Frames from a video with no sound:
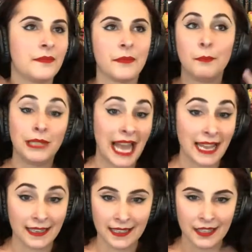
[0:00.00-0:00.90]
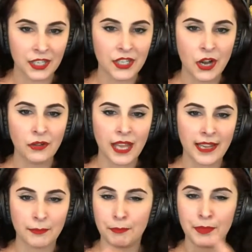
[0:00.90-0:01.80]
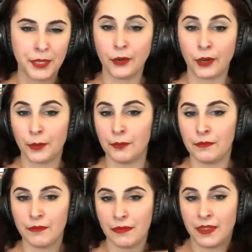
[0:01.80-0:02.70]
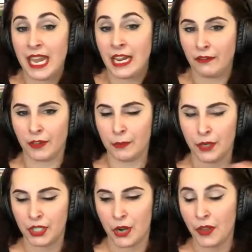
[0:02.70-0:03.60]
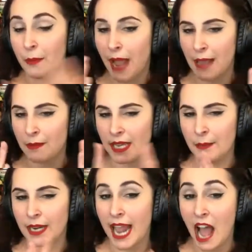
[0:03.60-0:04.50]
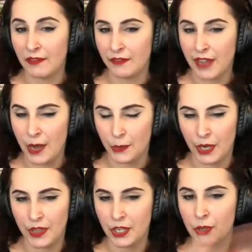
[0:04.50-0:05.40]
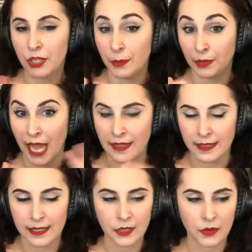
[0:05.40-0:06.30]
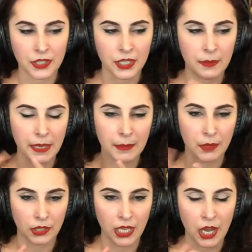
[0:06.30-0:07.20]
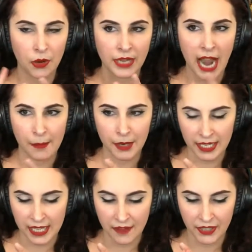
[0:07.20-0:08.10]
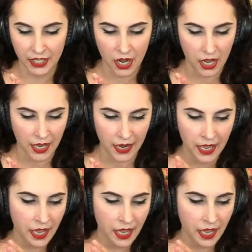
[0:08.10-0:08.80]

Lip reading: blend. There's no like pure thing from Bordeaux. There might be, but I haven't found one. They're usually blends. So it's going to be Merlot, Cabernet Sauvignon,